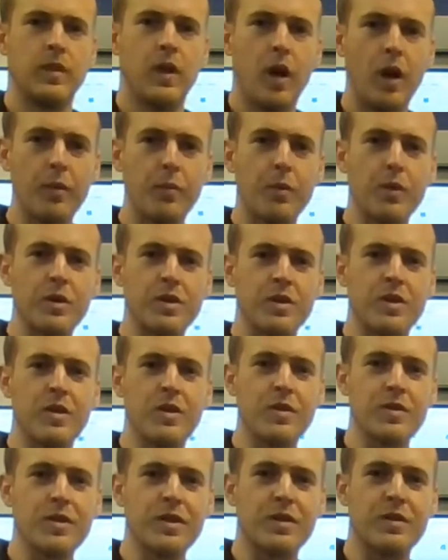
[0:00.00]
Hi, boys and
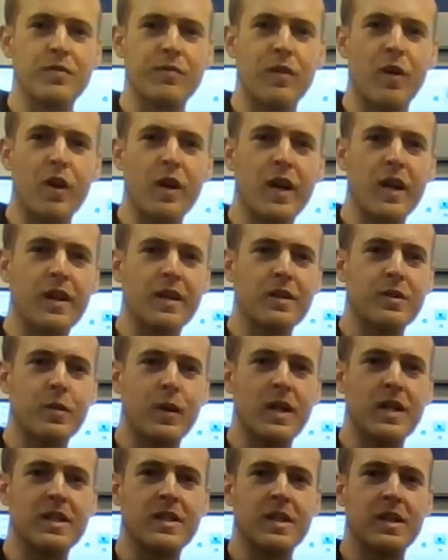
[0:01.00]
girls. It's Friday, the
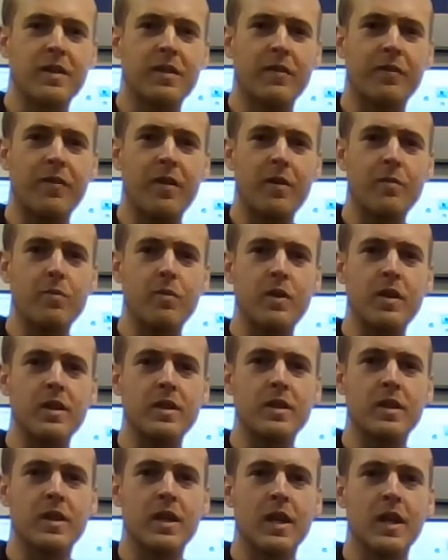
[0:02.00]
26th of February
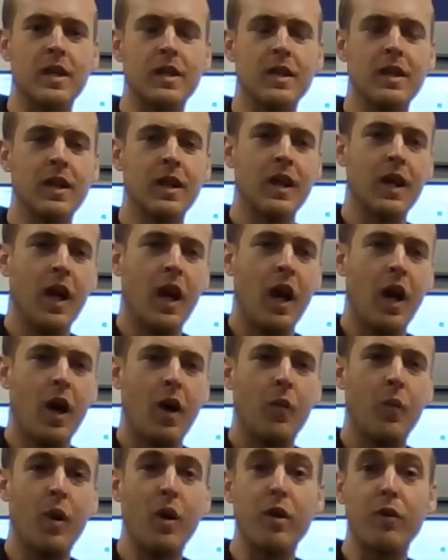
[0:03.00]
today.
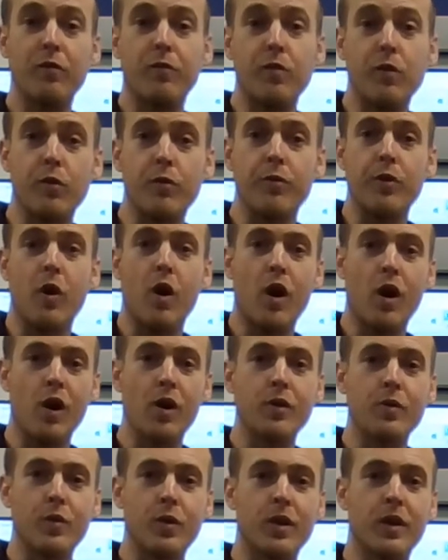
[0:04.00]
Well done for all of your
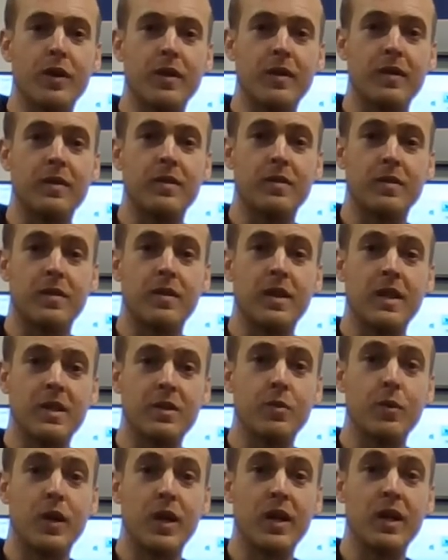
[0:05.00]
hard work this,
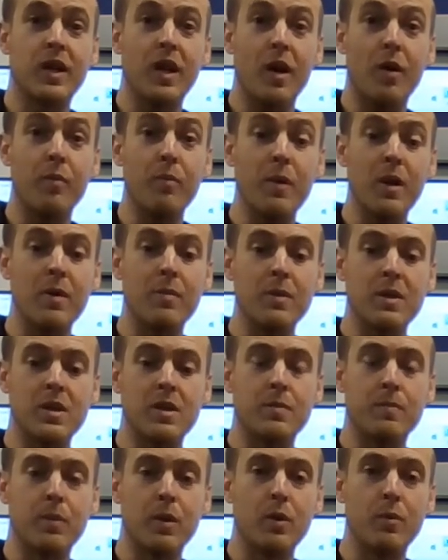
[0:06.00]
this week. Me and
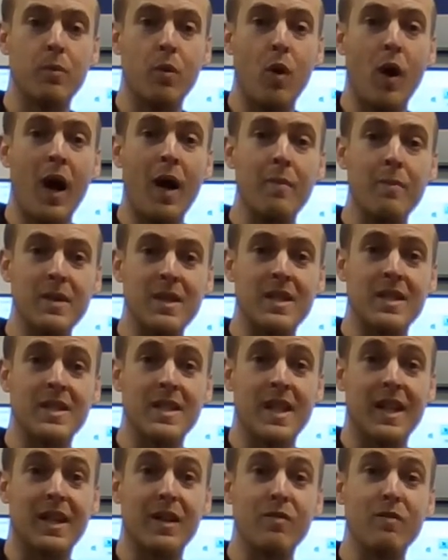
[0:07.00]
Mrs. Bullimore and Mrs.
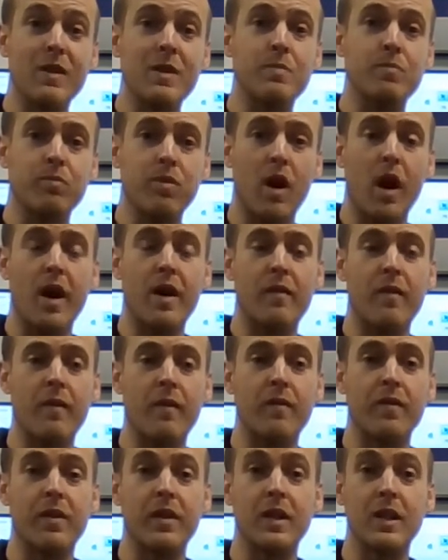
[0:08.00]
Stickley really proud of
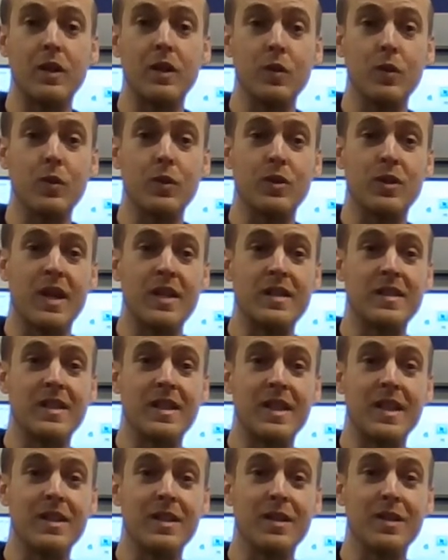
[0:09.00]
everything that you're
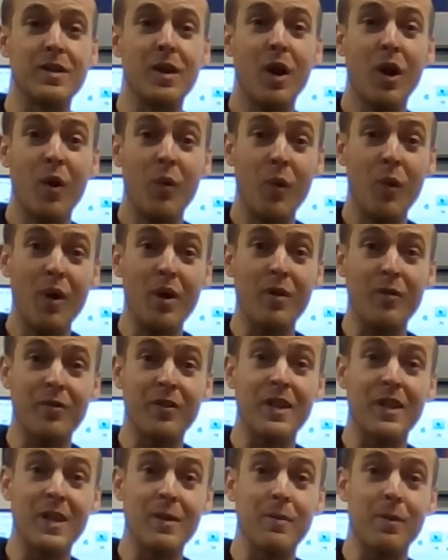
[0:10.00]
sending in, and well done for
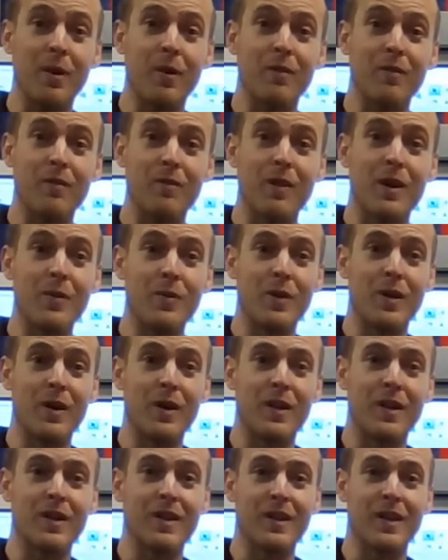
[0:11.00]
keeping up the great
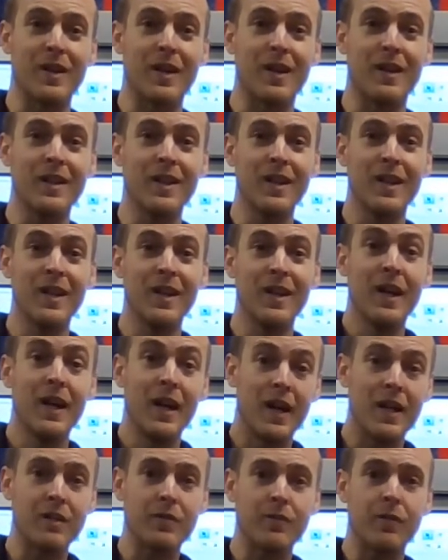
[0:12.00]
work, okay?
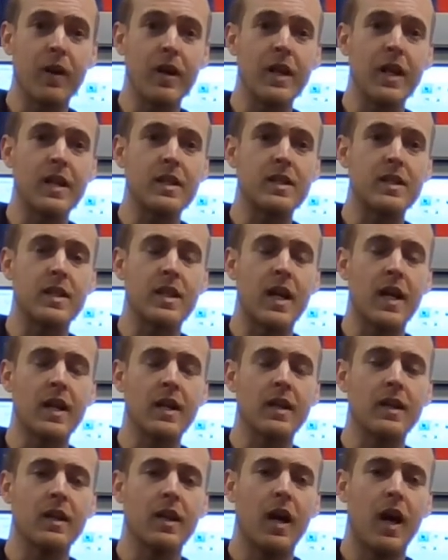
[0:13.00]
It's Friday
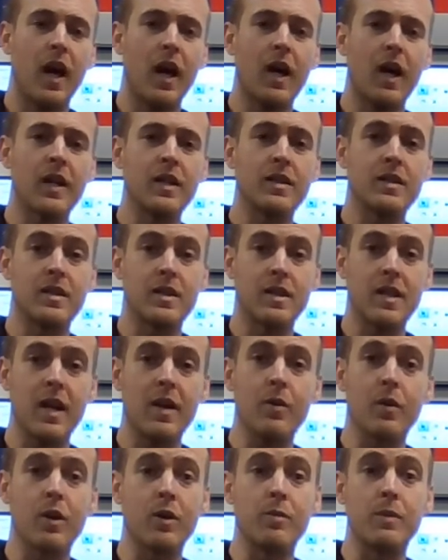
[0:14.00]
today, and
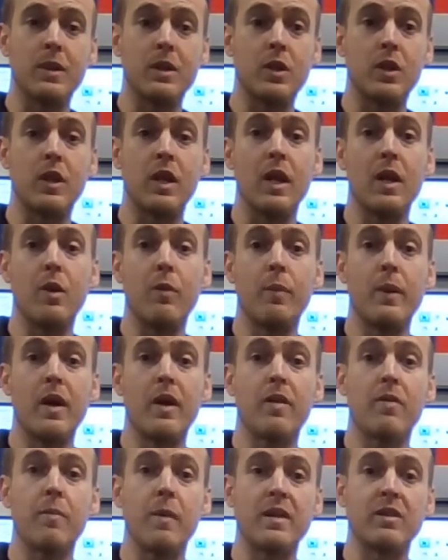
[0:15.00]
today we're going to be doing a little bit
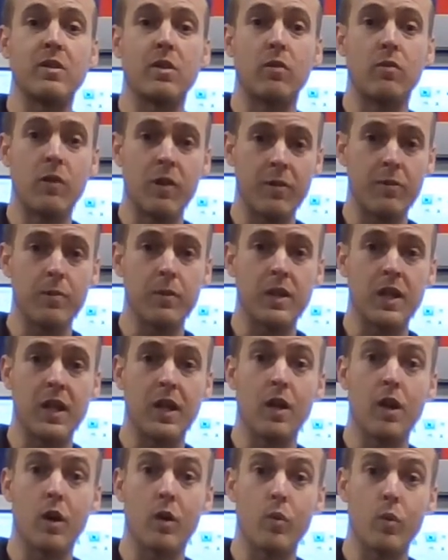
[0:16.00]
of mental
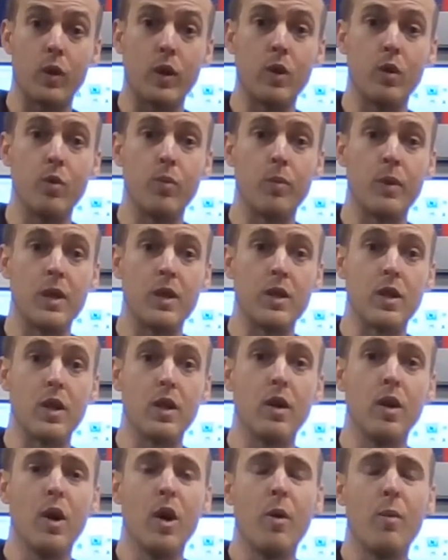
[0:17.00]
arithmetic like we normally
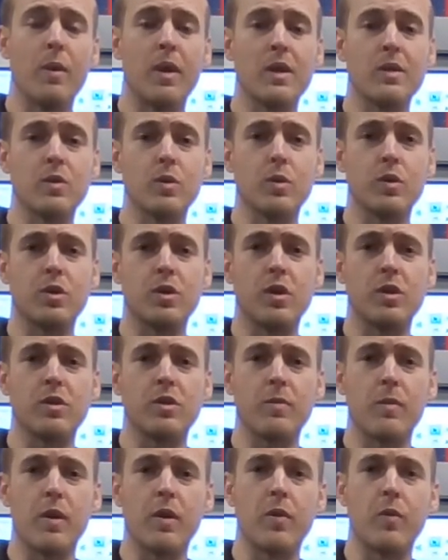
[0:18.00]
do, but there's also
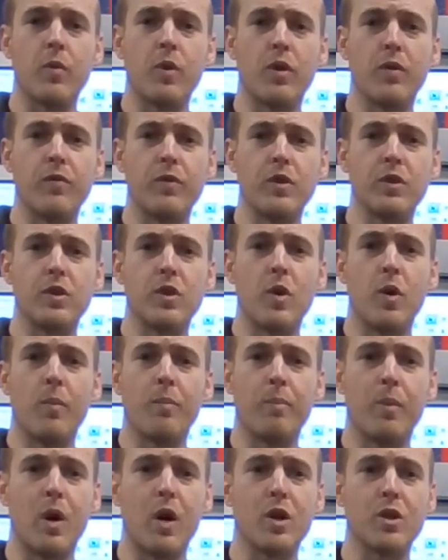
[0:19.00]
some other work for you to do on
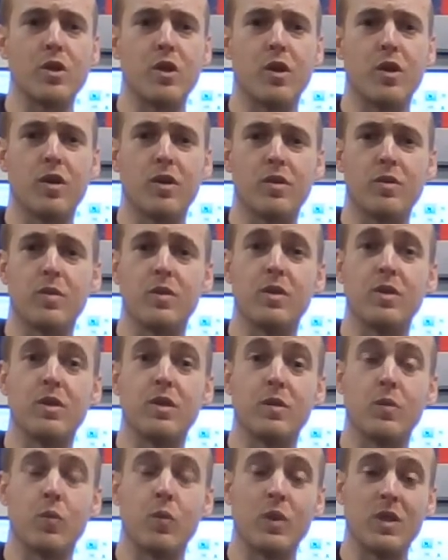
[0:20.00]
bar charts,
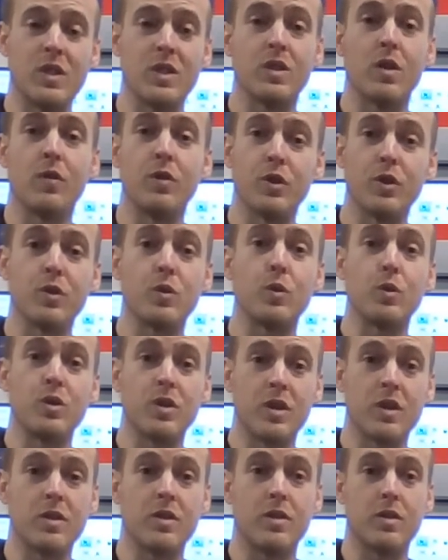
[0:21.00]
which is on the school
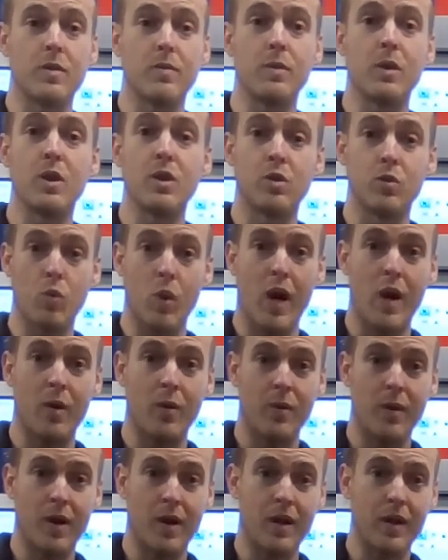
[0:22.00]
system as well,
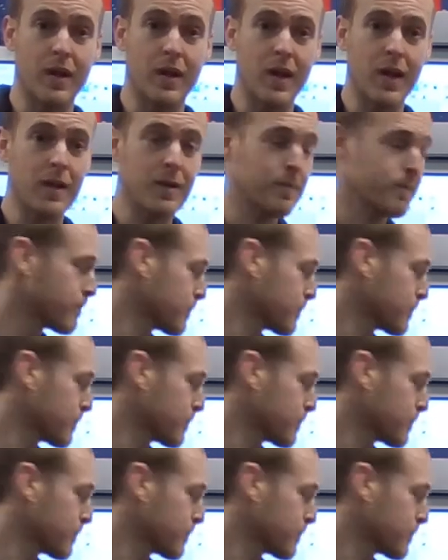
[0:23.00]
okay?